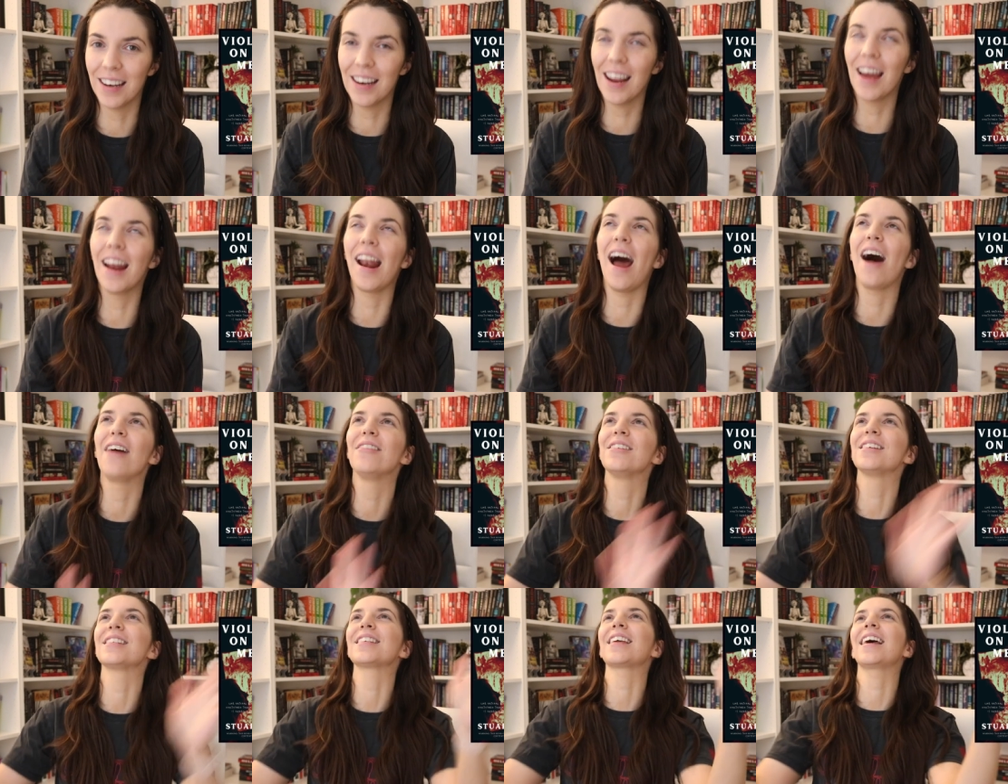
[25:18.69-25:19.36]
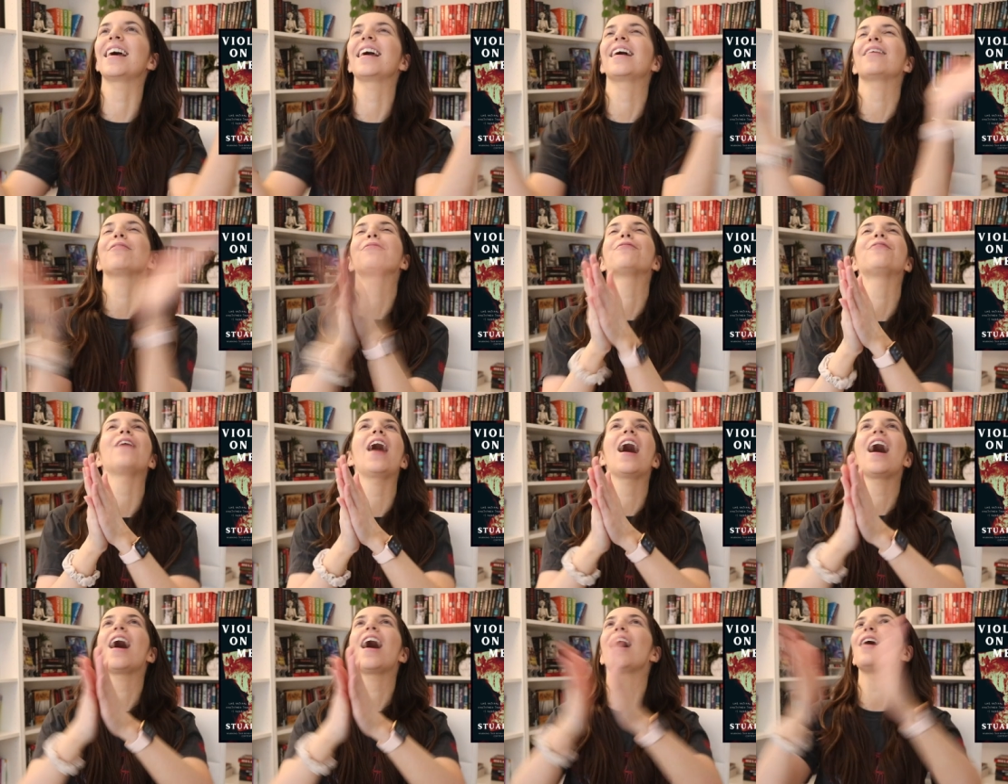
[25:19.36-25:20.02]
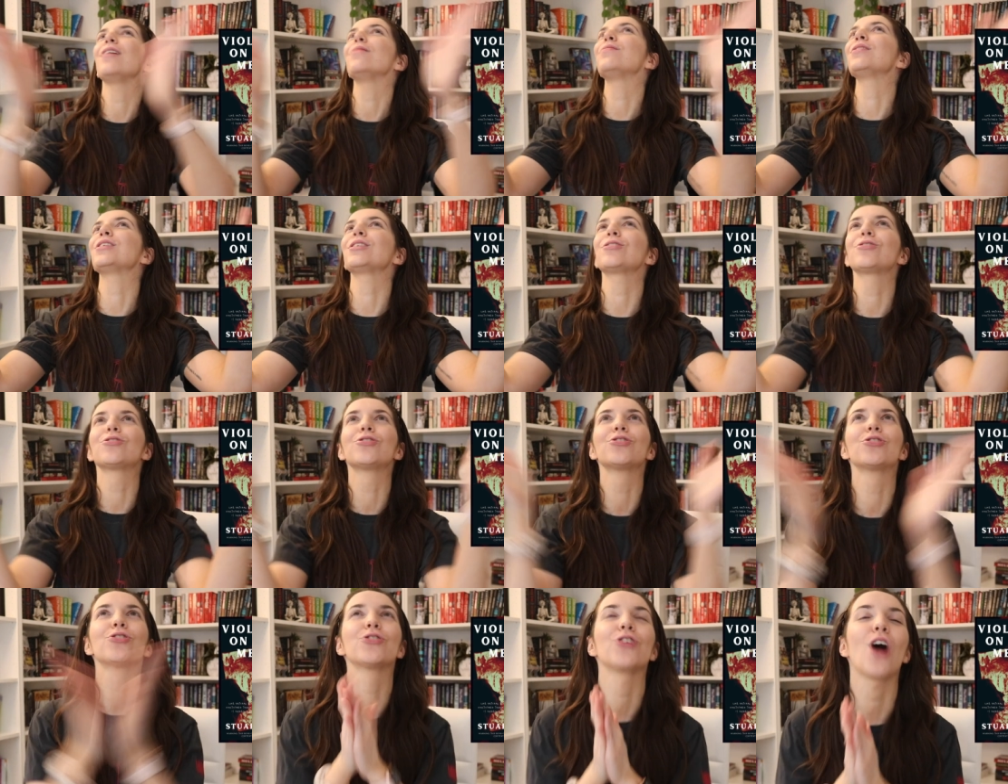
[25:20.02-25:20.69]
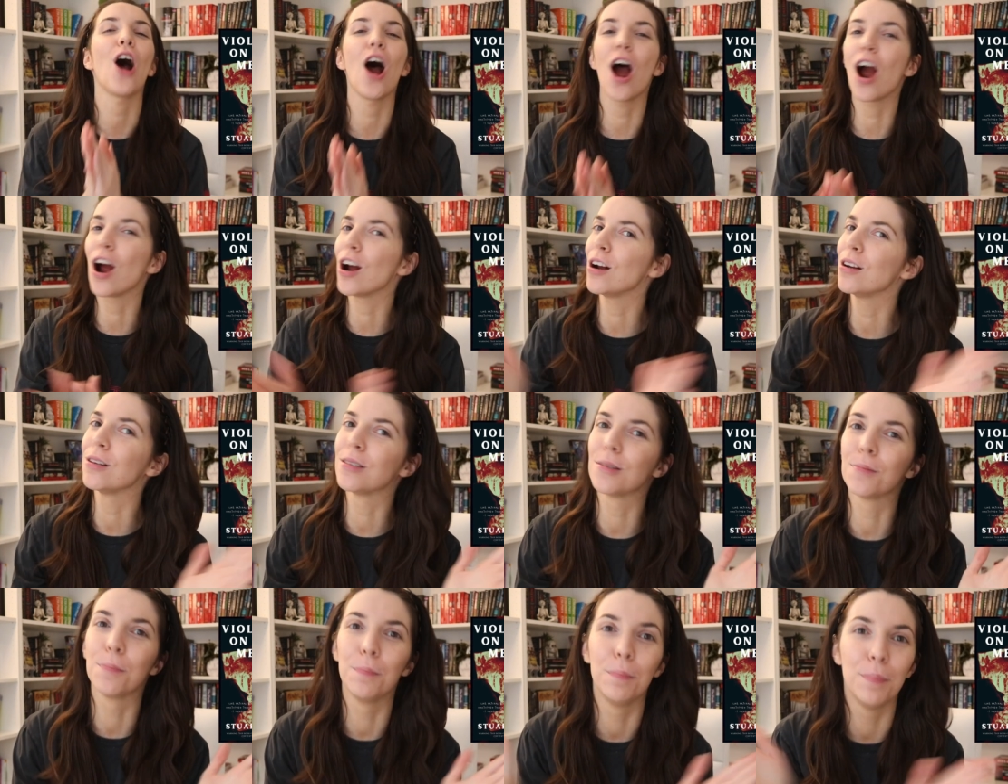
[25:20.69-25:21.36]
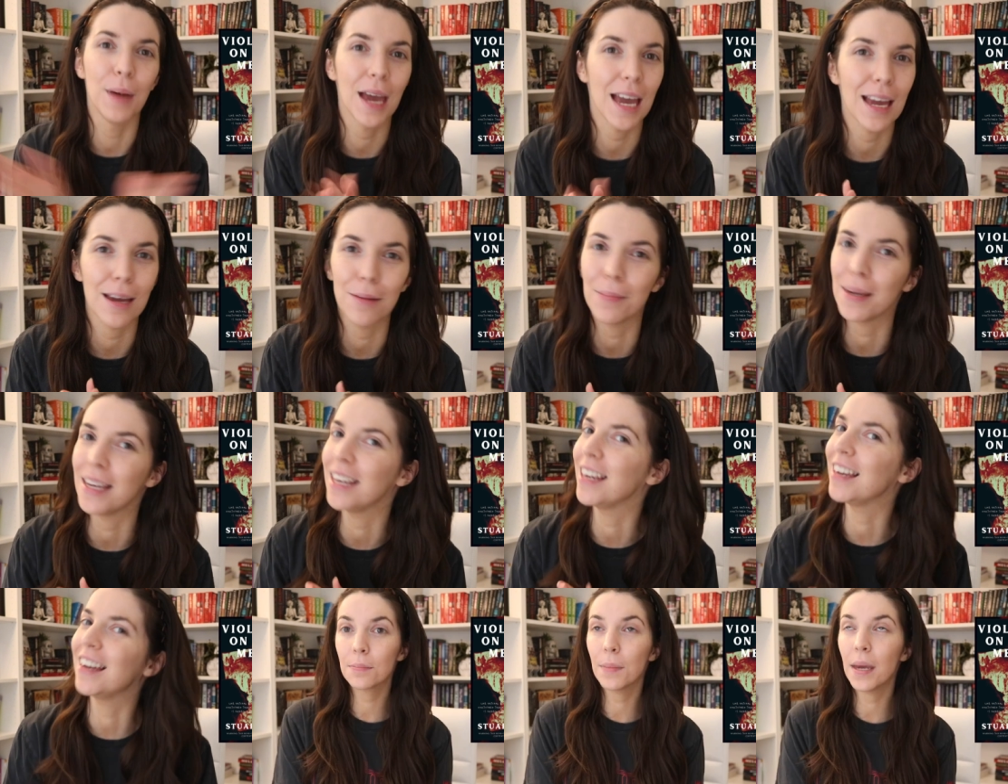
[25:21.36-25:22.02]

And I was like, 5 stars, baby.